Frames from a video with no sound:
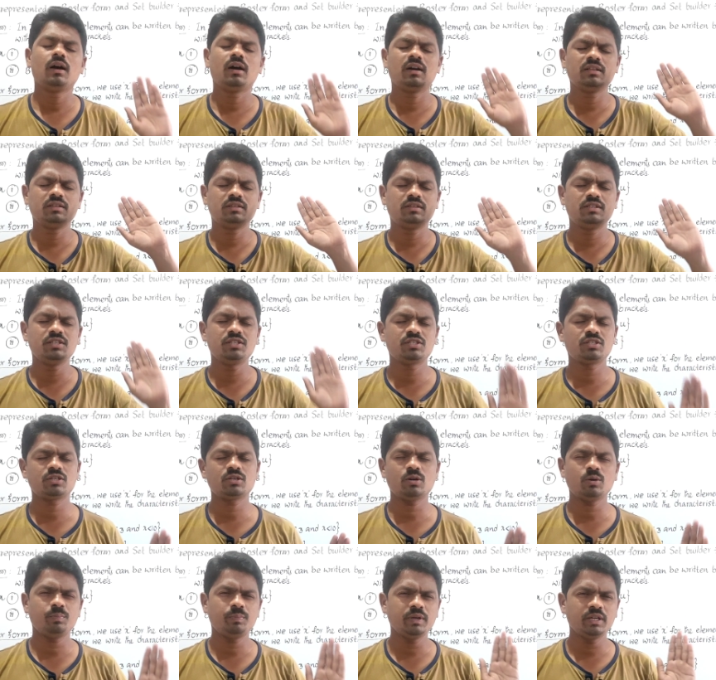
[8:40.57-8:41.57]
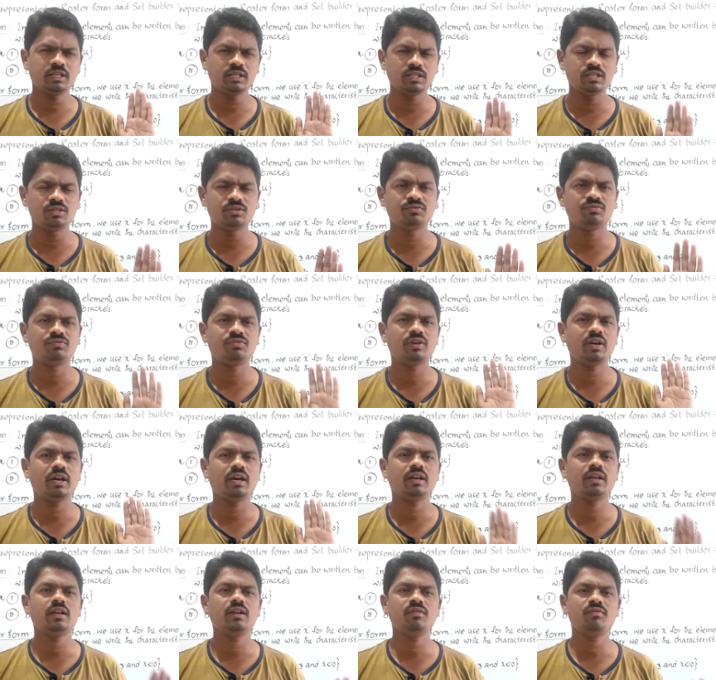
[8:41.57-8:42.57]
Uh, this topic is
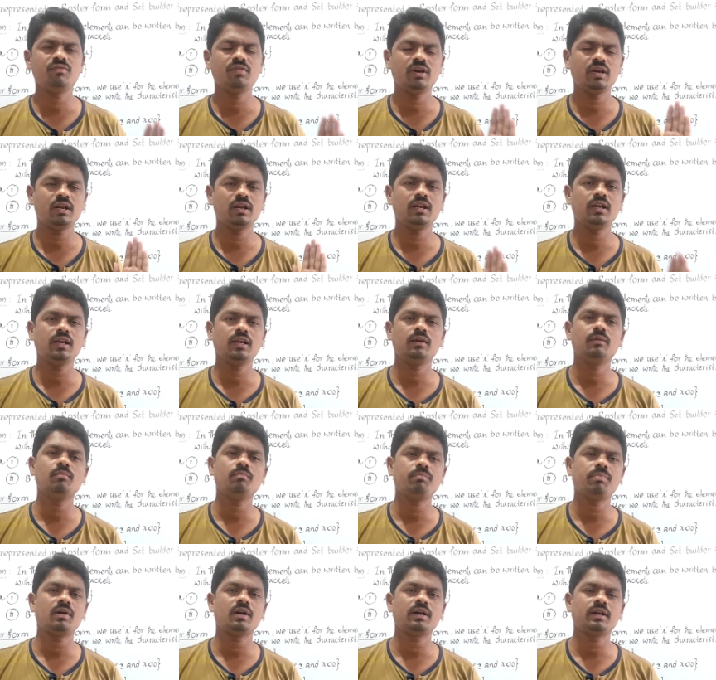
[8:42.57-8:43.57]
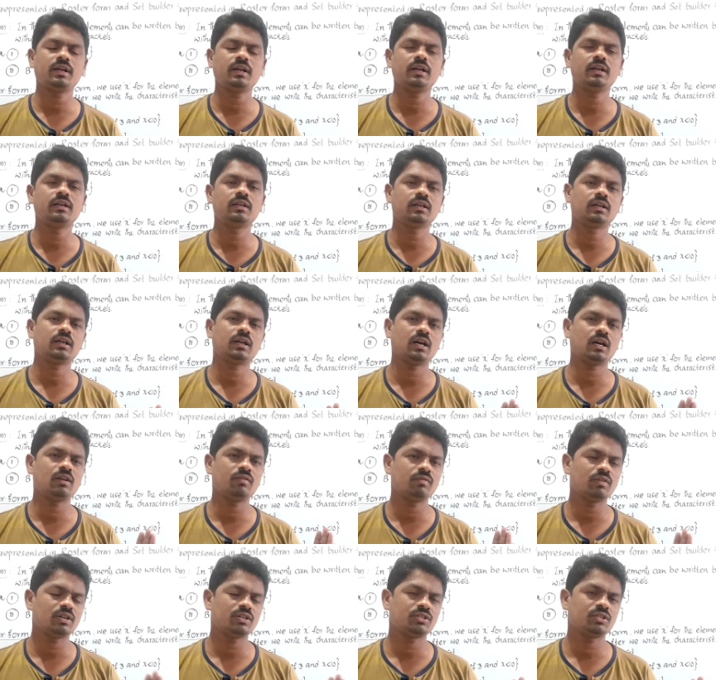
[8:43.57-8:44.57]
very very important uh,
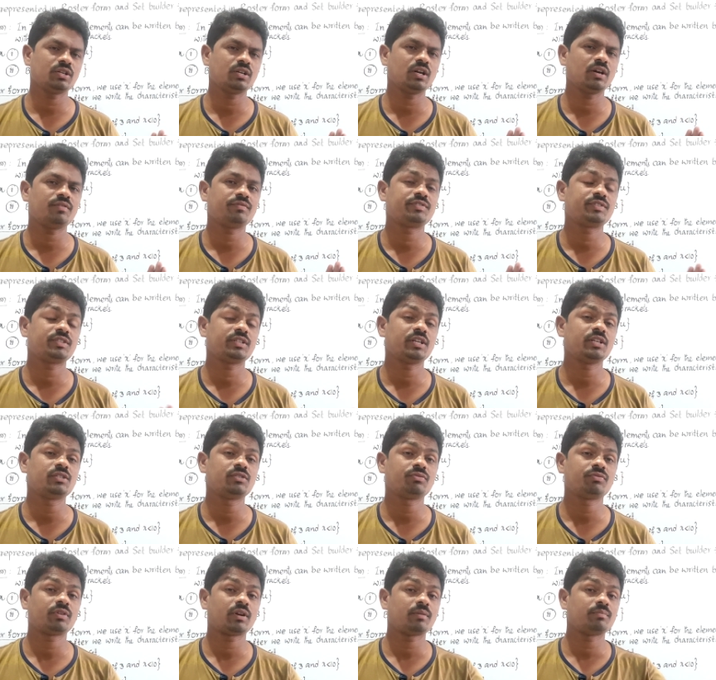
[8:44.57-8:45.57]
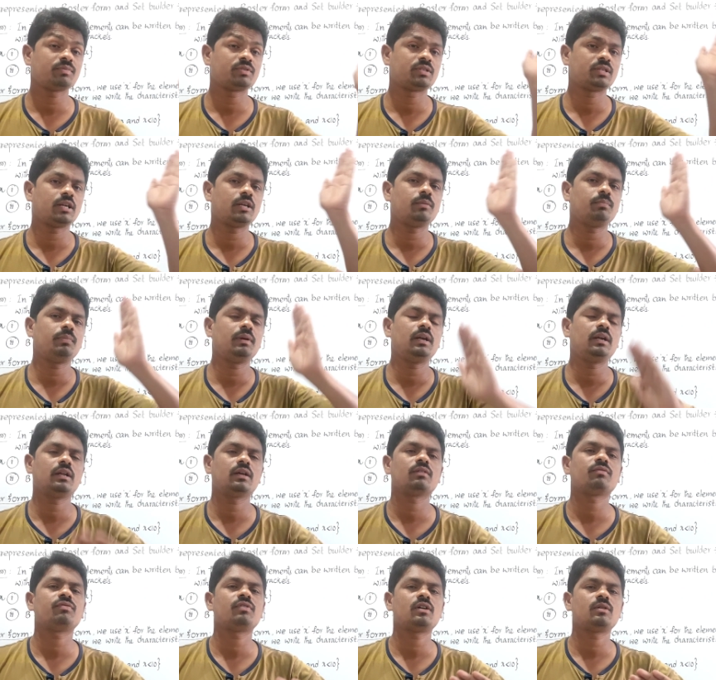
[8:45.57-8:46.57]
conversion of sets from set
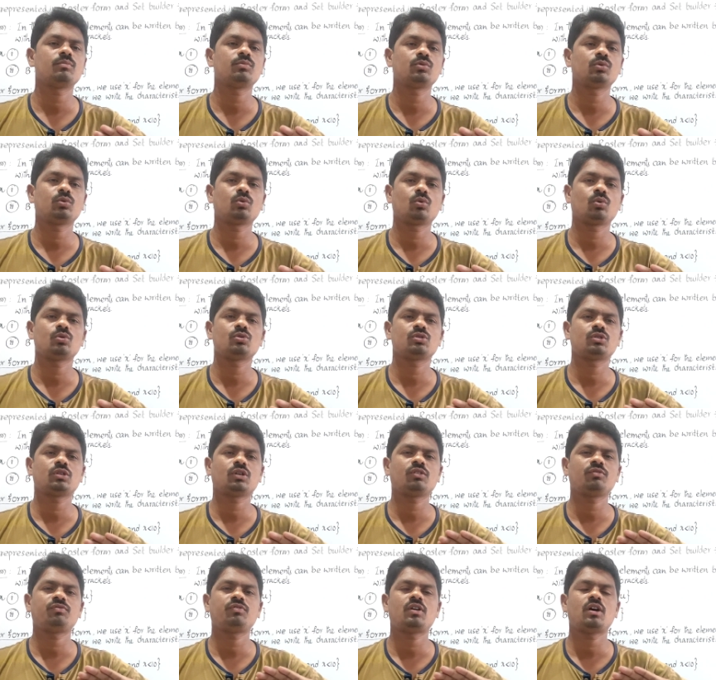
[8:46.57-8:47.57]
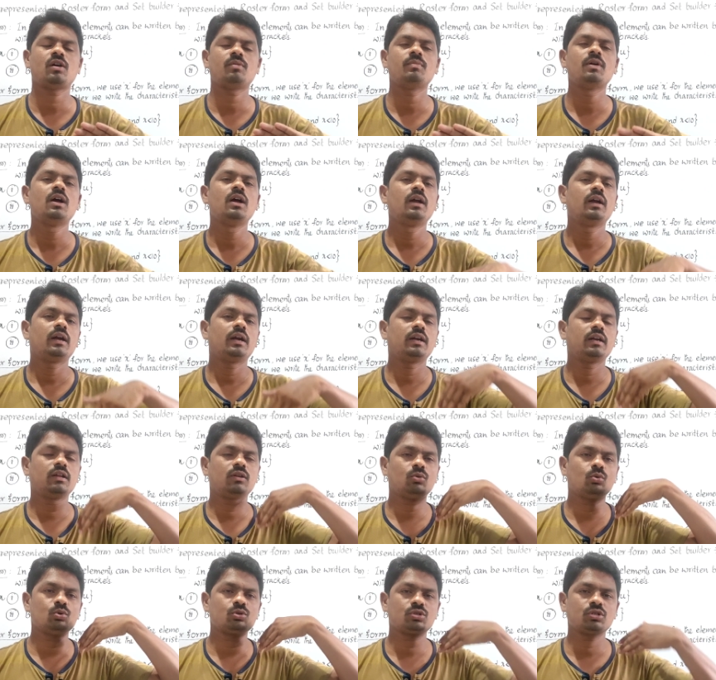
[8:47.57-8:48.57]
builder form to roster form and
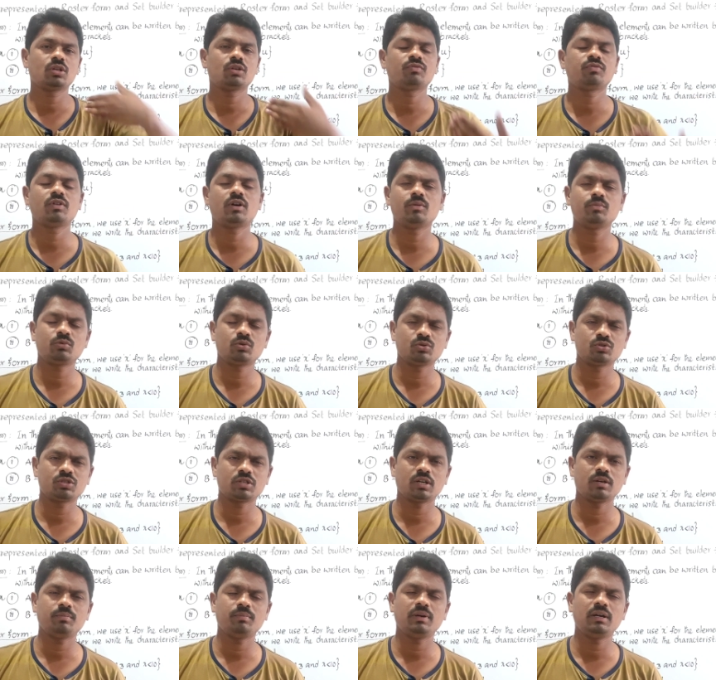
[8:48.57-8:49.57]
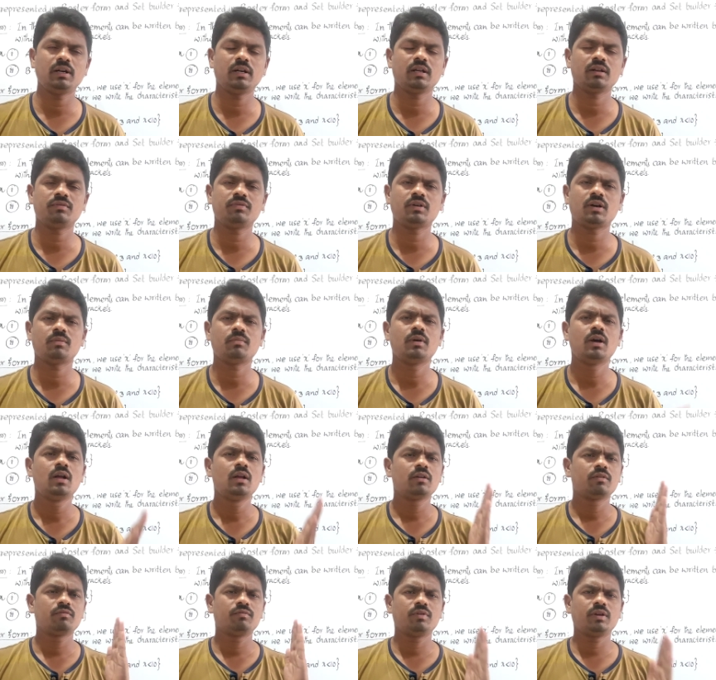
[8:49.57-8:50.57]
roster form to set builder form
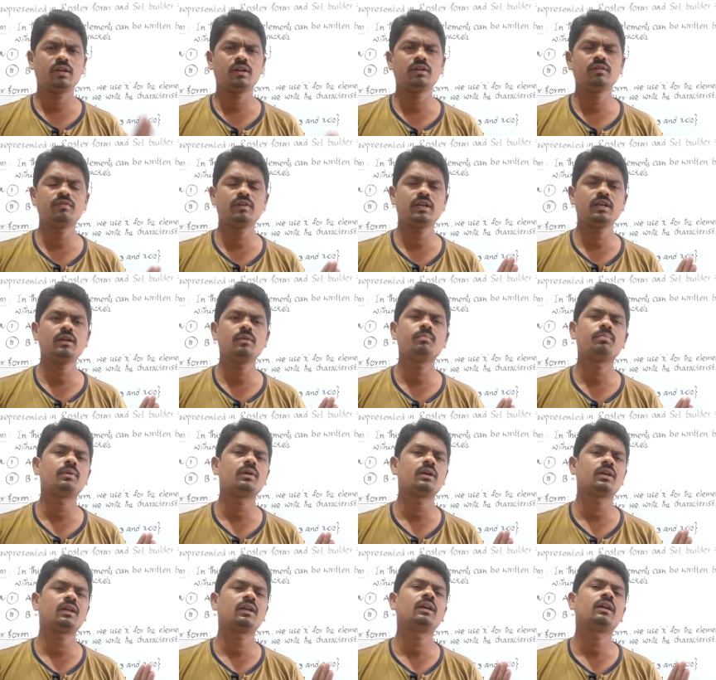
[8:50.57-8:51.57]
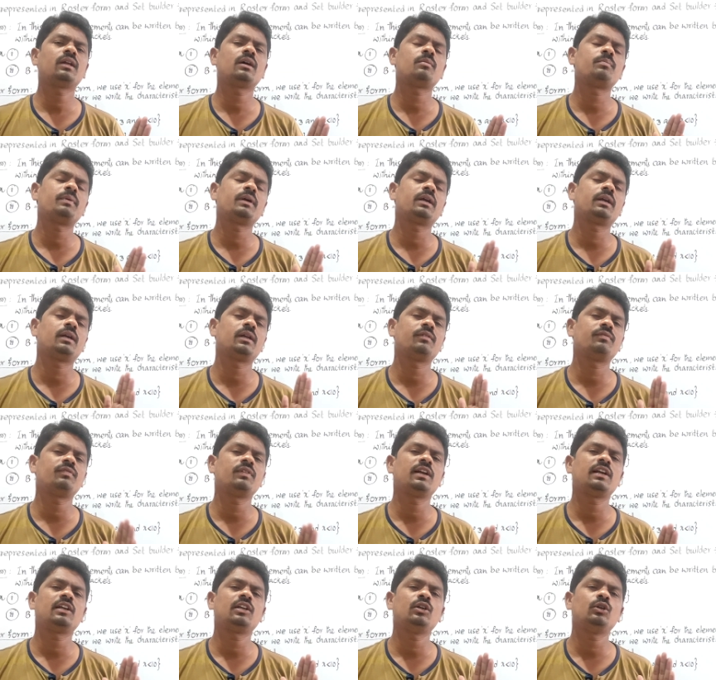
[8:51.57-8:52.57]
very very important topic
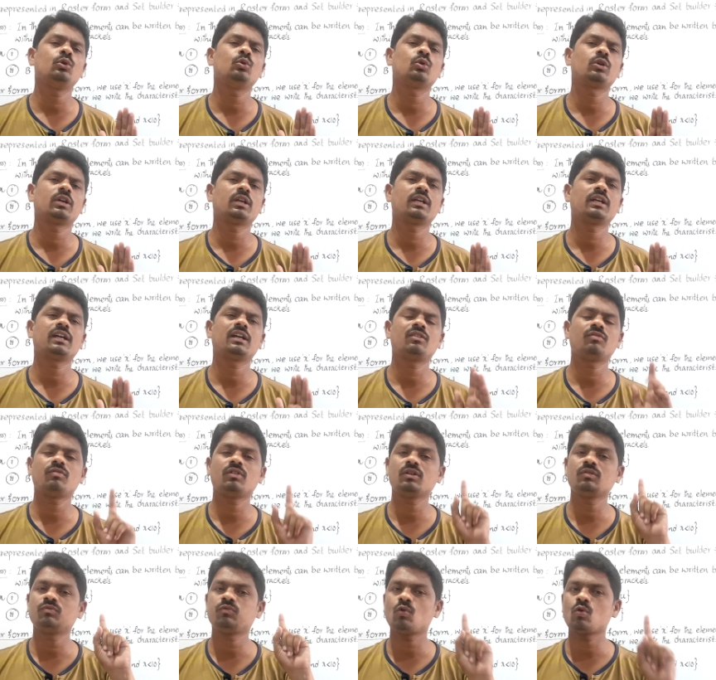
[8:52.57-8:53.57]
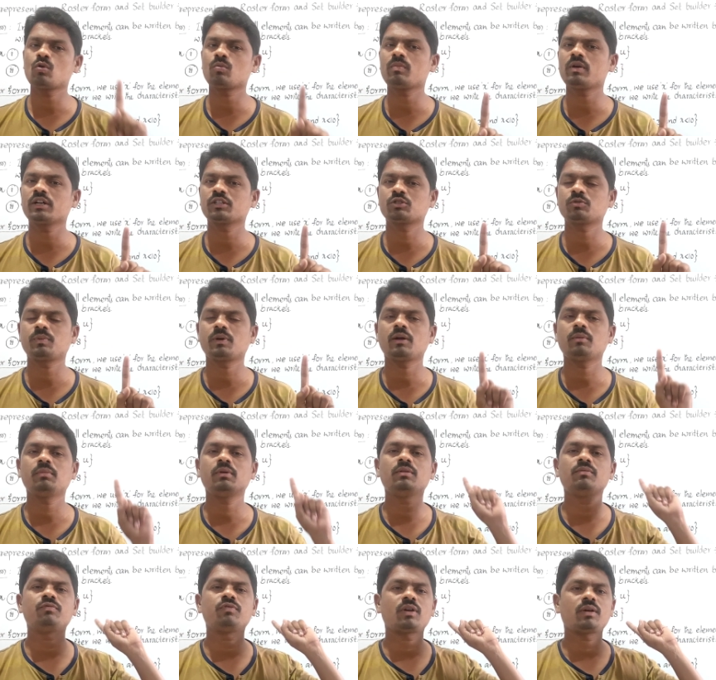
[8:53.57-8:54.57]
definitely you can get one four marks
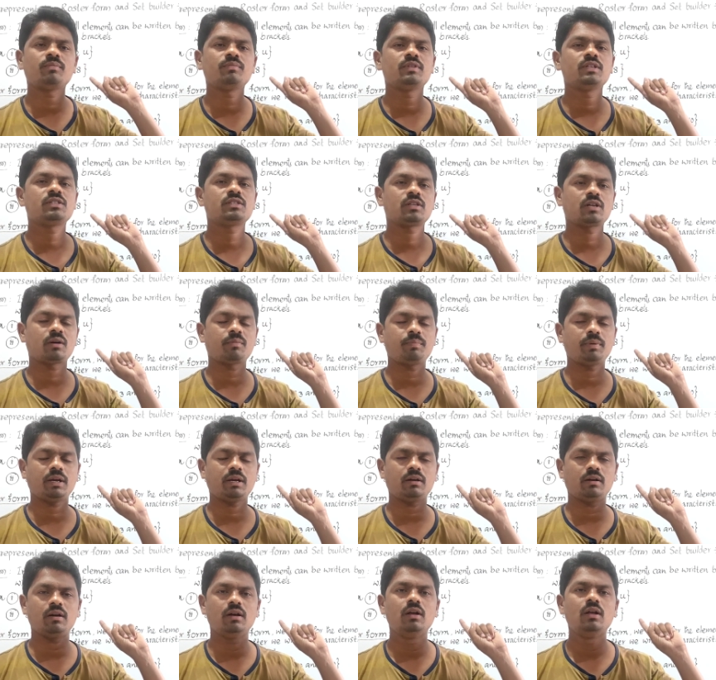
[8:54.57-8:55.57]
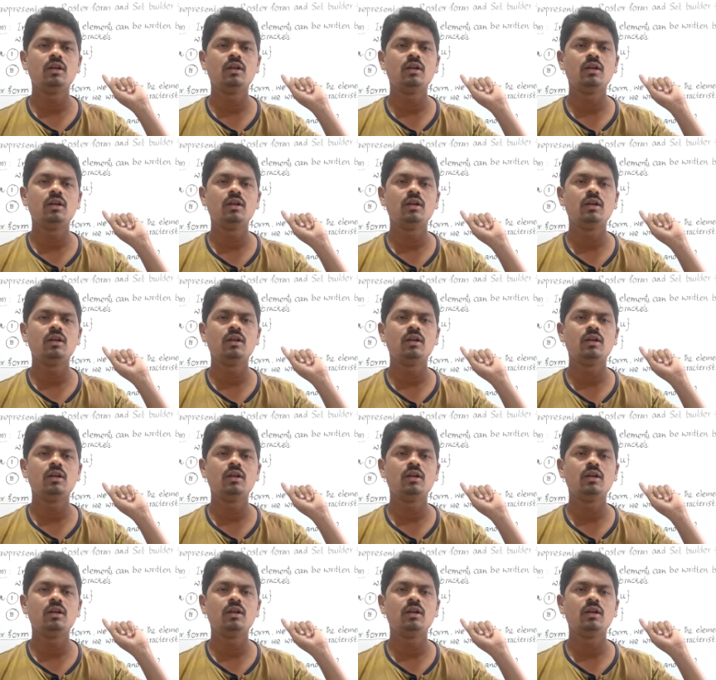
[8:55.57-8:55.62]
problem from this topic